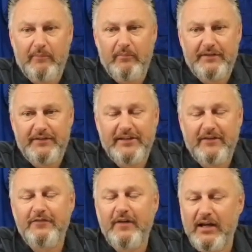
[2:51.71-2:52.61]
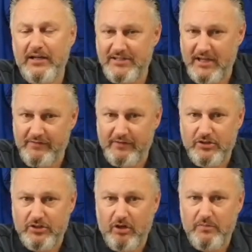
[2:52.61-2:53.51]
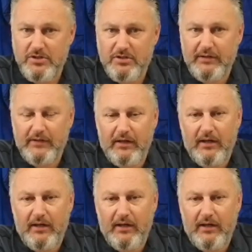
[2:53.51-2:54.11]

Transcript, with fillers: um, I think they're fairly safe in the shops.